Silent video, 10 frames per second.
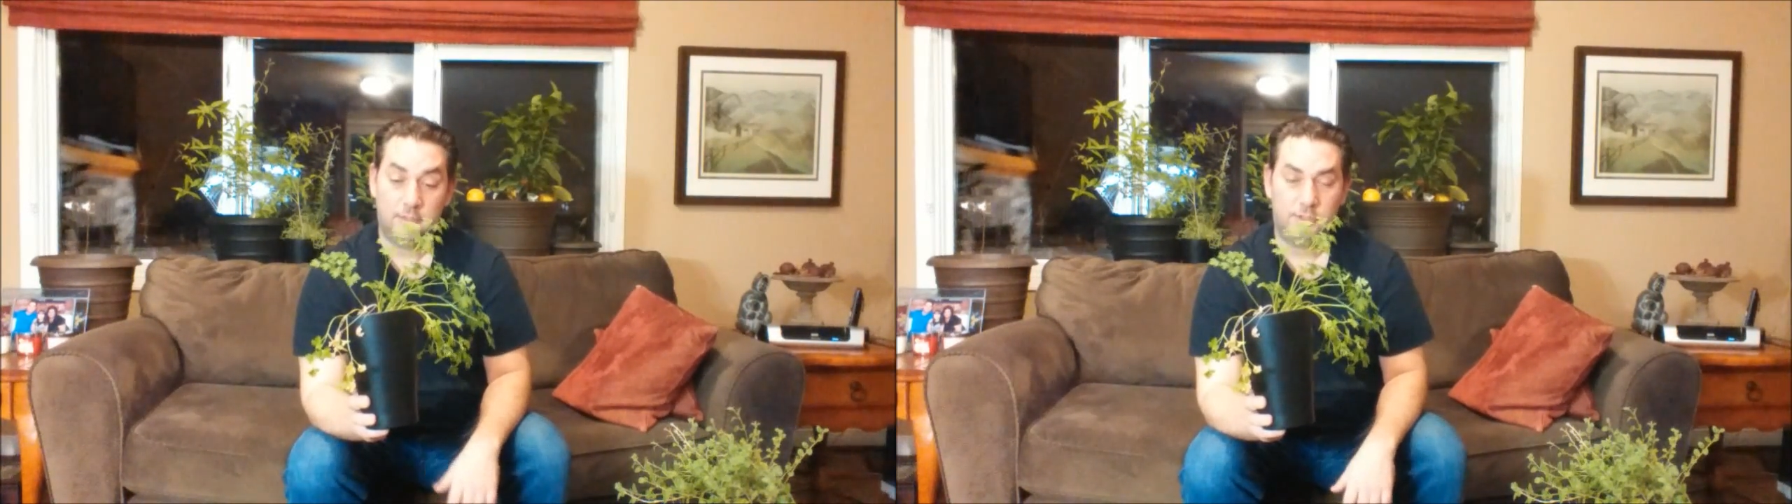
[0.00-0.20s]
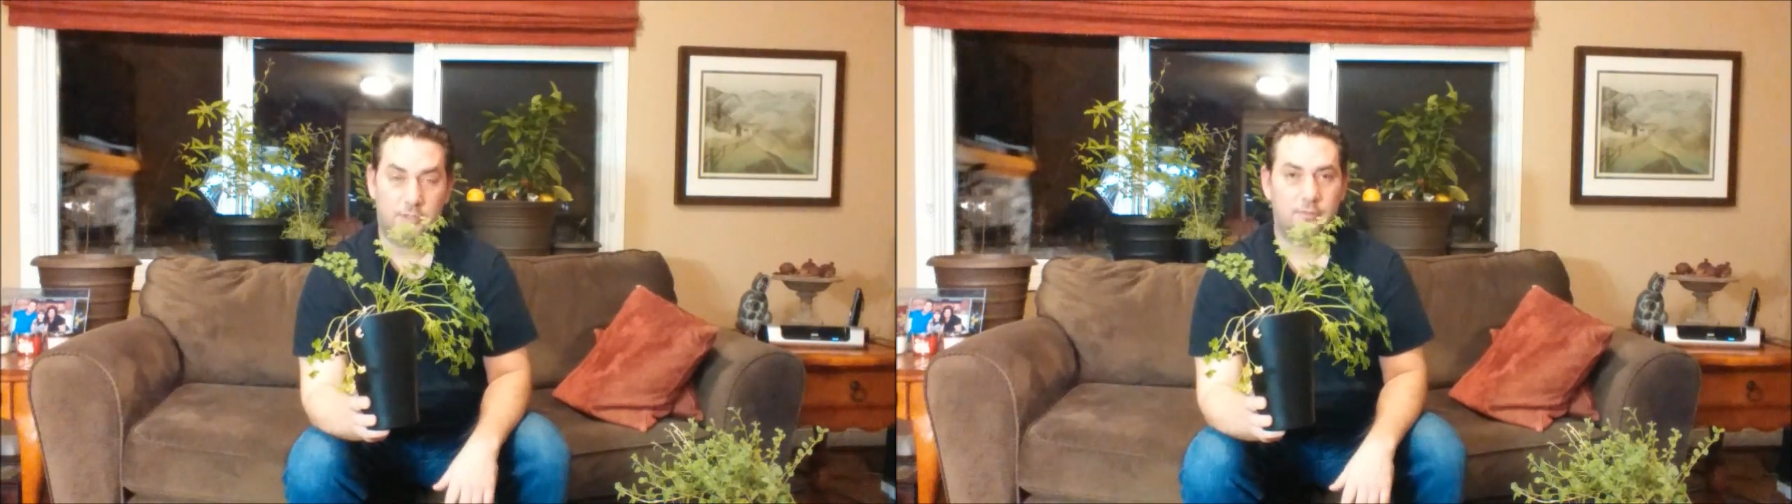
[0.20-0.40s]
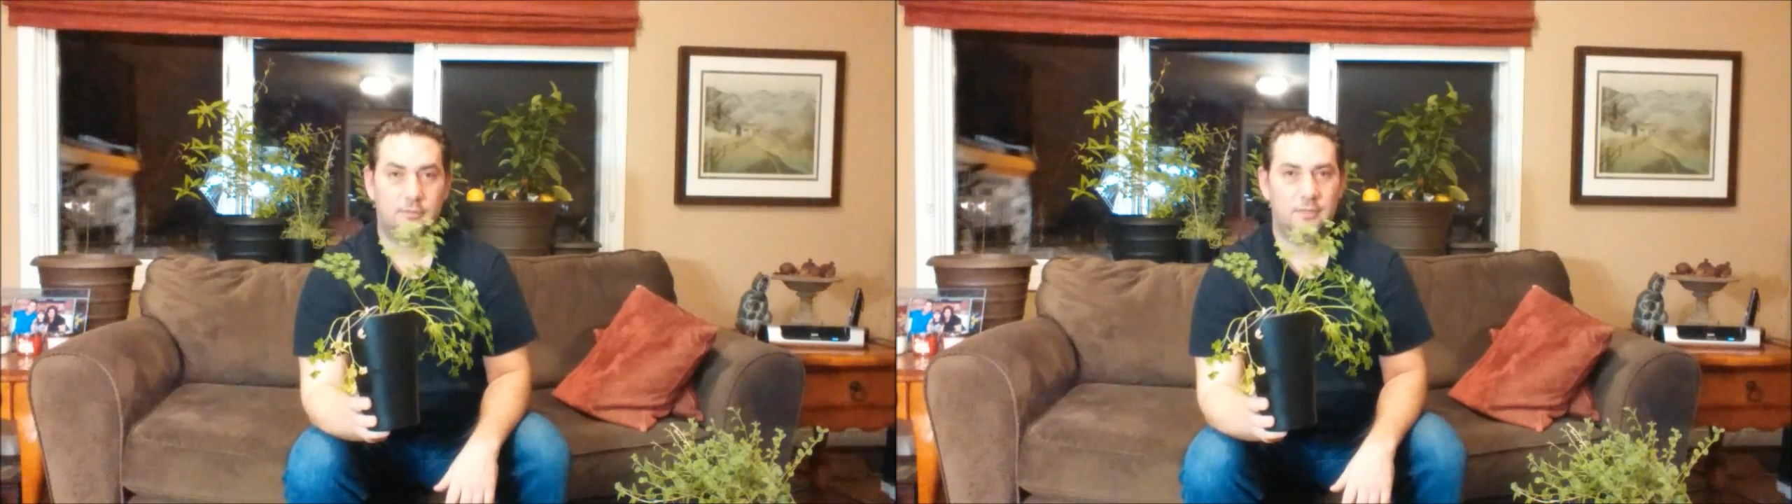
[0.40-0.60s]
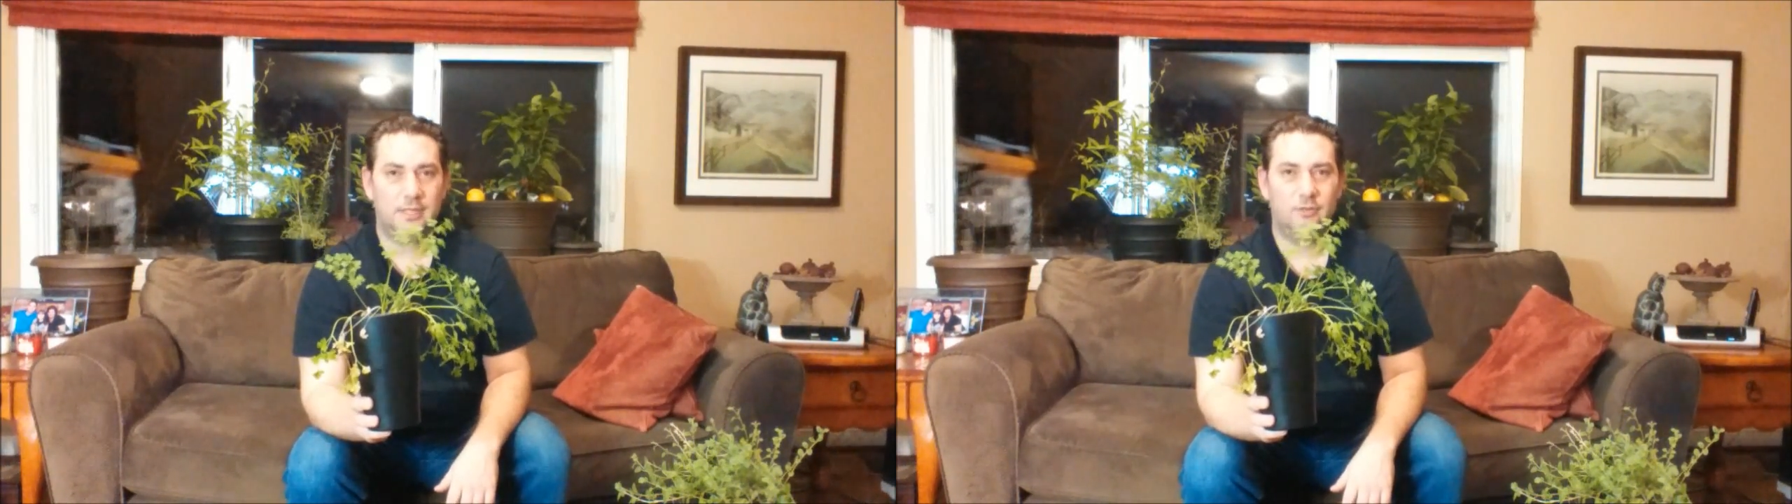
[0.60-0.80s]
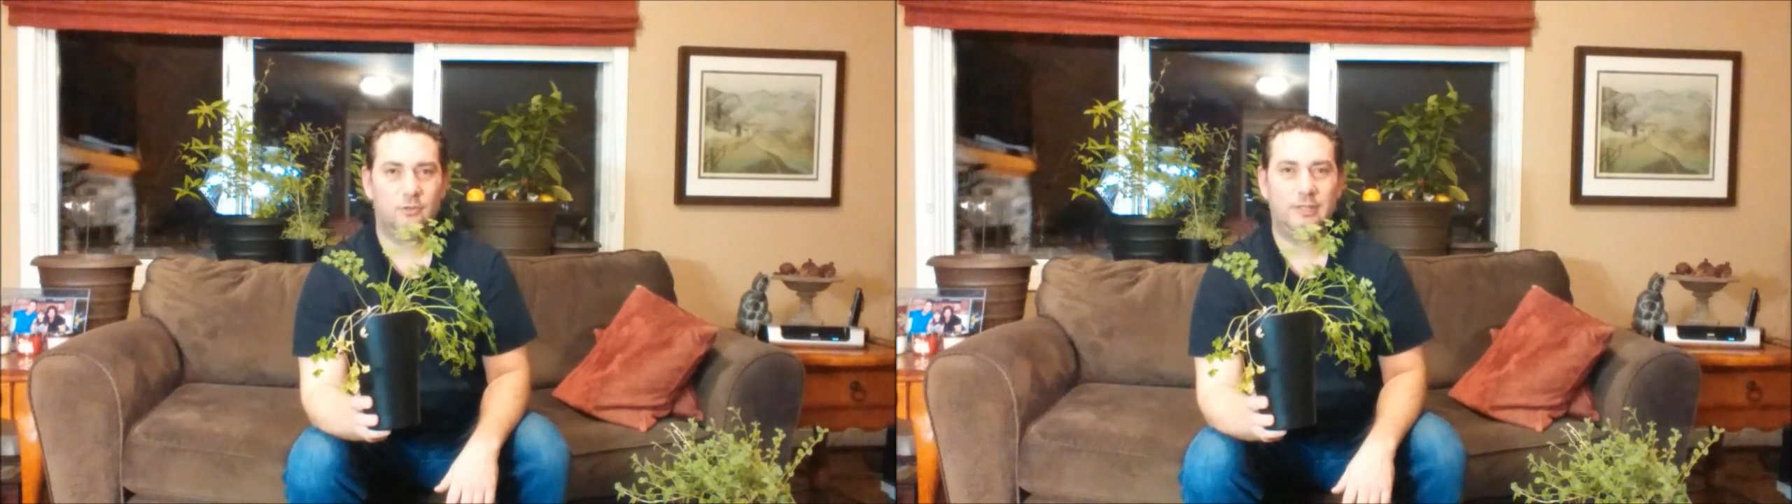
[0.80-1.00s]
just
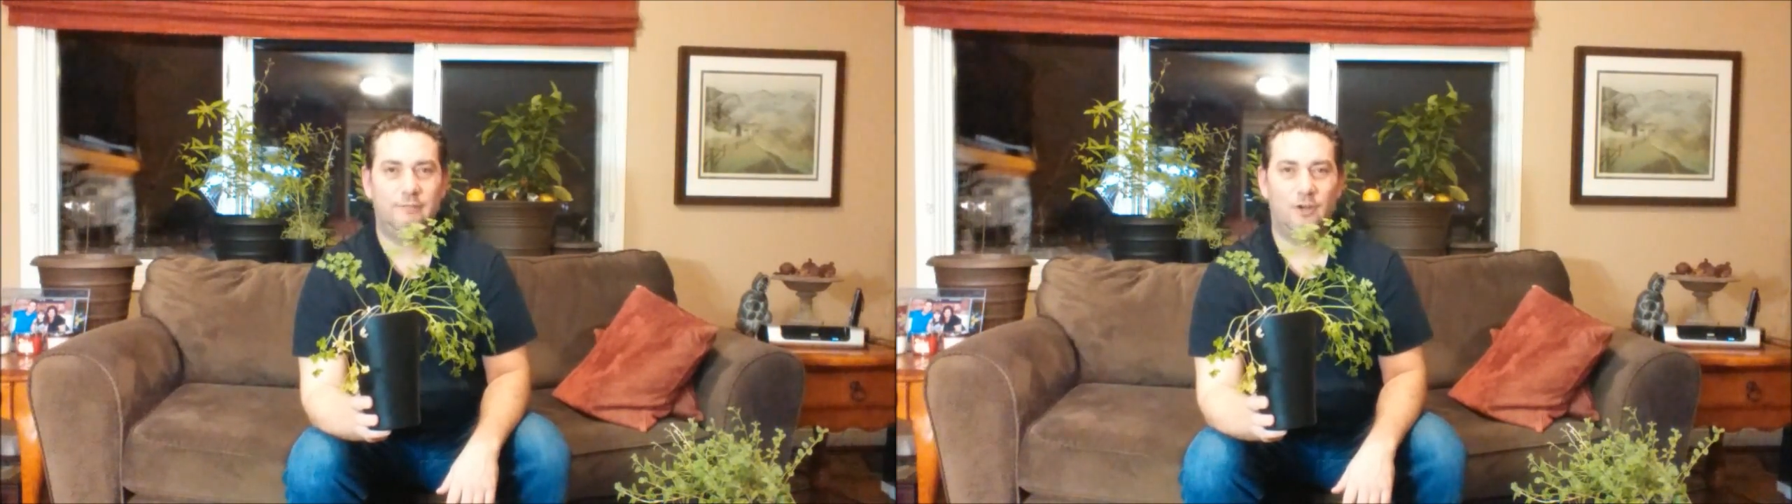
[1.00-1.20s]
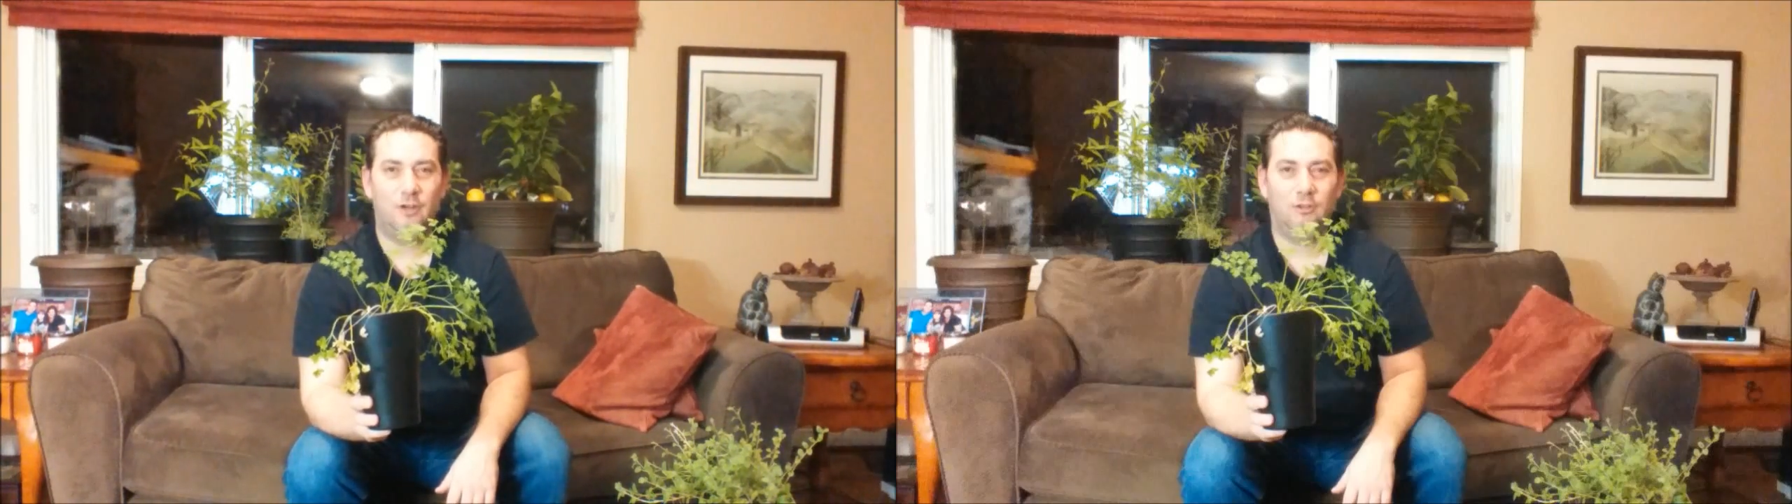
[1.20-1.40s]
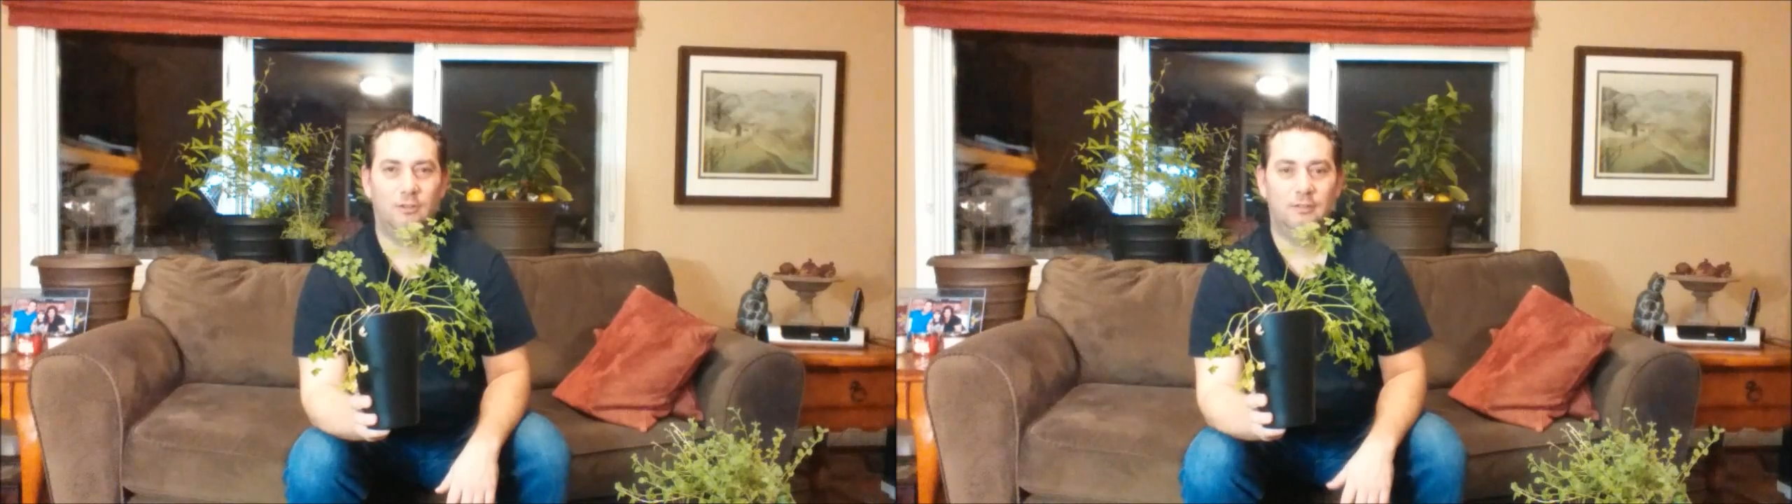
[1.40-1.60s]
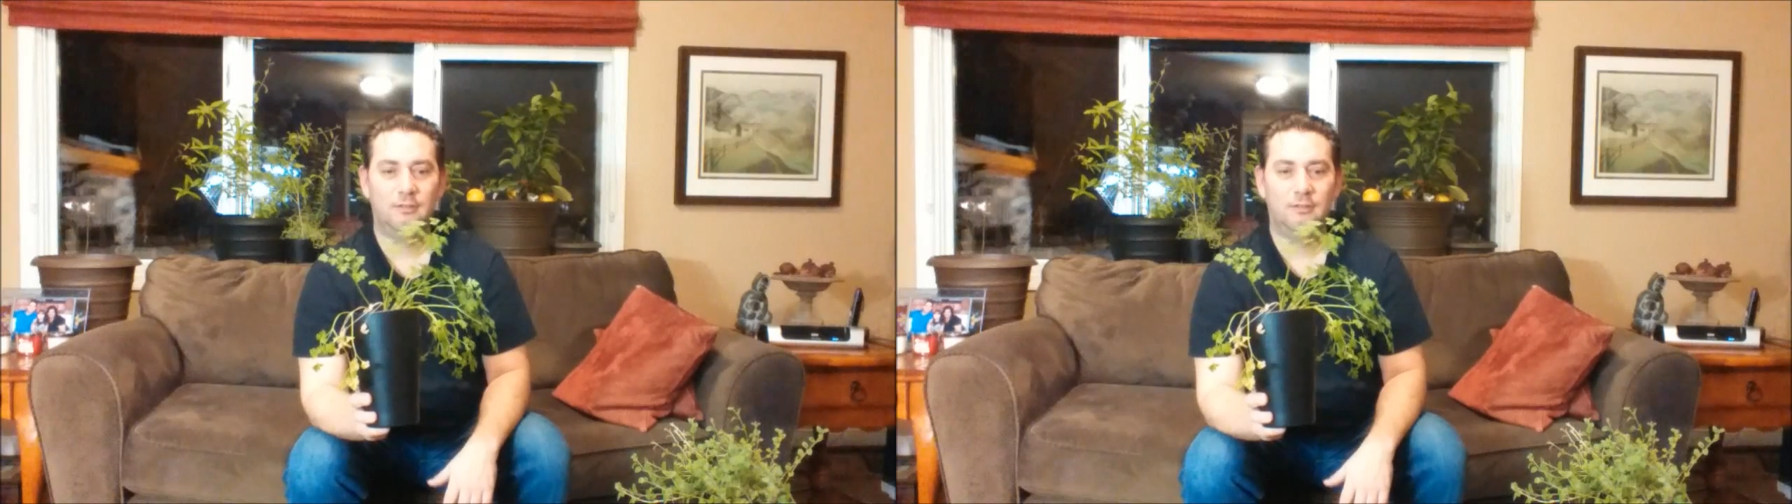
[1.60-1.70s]
in early fall,